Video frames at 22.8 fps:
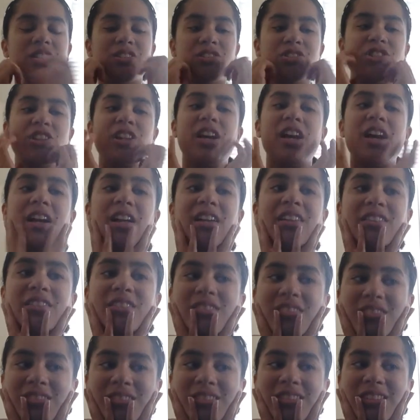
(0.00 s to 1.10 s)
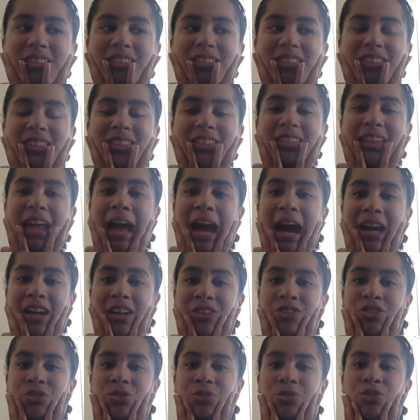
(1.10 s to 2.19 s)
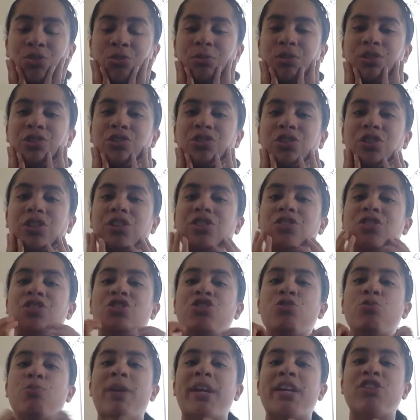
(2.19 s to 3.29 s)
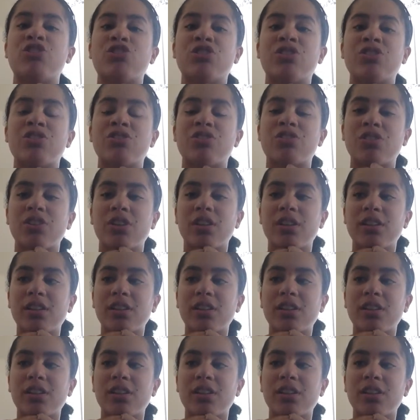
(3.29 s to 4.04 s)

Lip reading: She has this attitude towards certain situations,